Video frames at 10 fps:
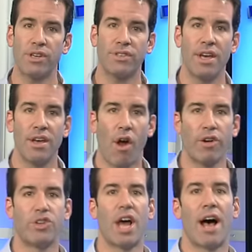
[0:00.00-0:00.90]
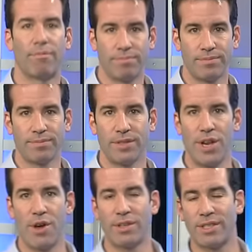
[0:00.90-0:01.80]
as our job, you
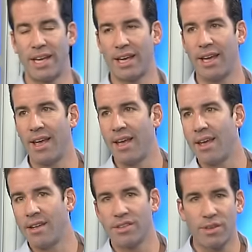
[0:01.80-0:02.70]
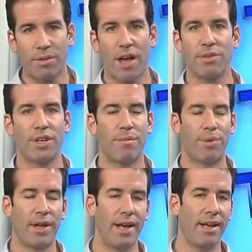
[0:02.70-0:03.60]
know, it's like sometimes you
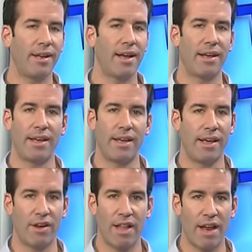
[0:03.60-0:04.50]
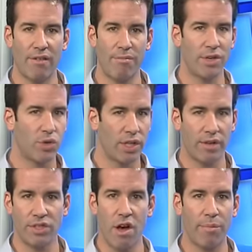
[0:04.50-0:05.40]
complain and I you hear a lot of misery
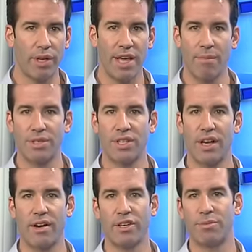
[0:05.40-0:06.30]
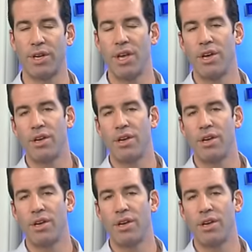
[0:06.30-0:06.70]
loves company type of scenarios, but